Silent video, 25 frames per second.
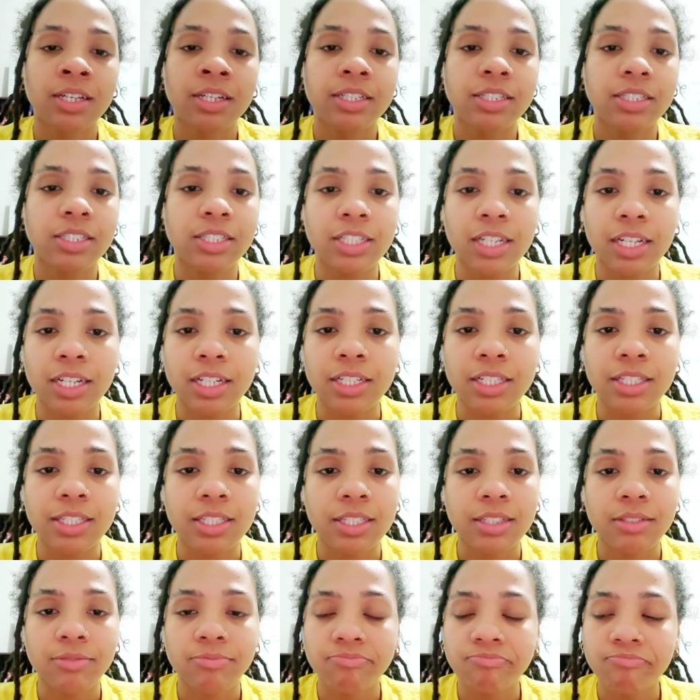
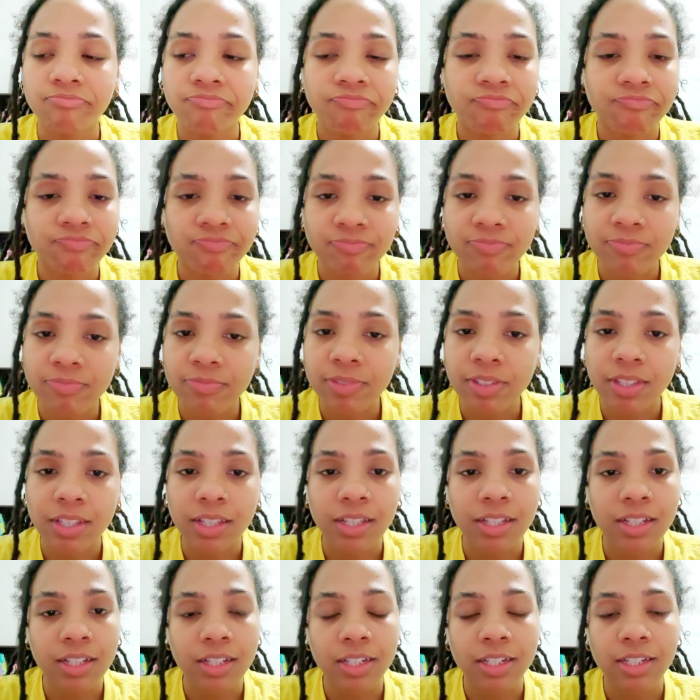Just,
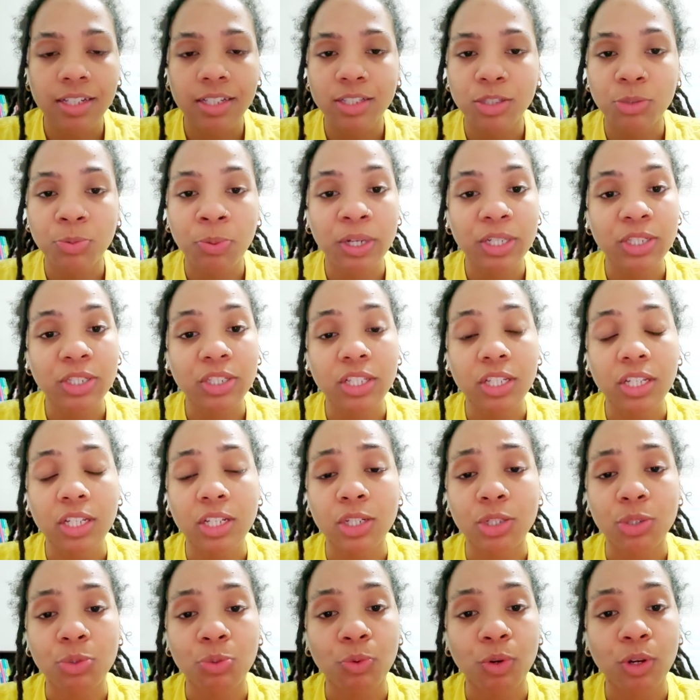especially in
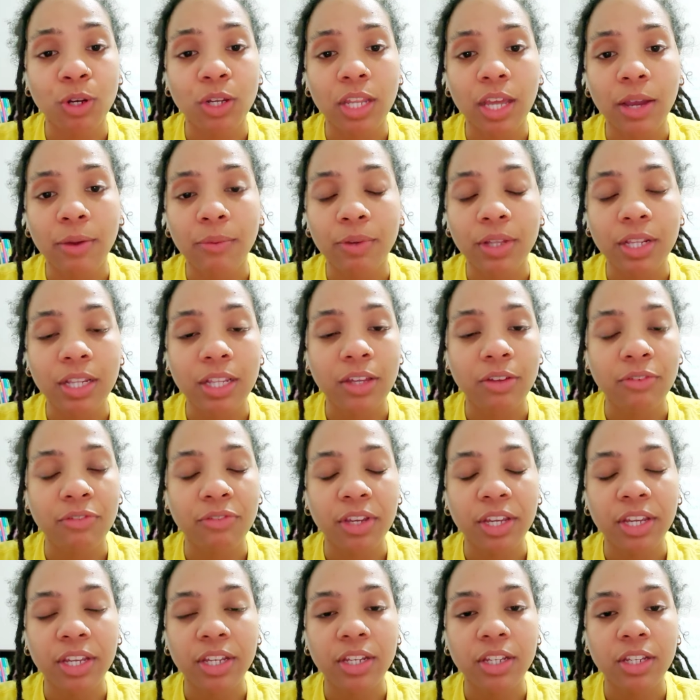this world that we live
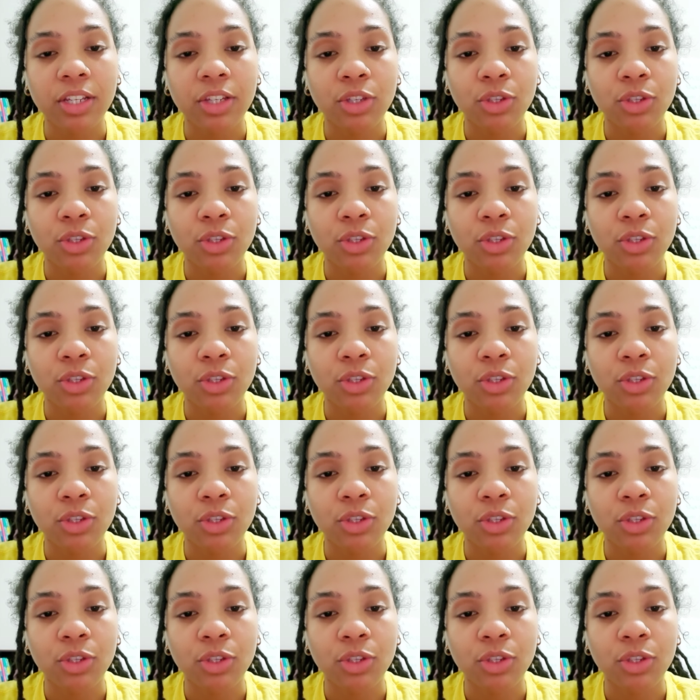in,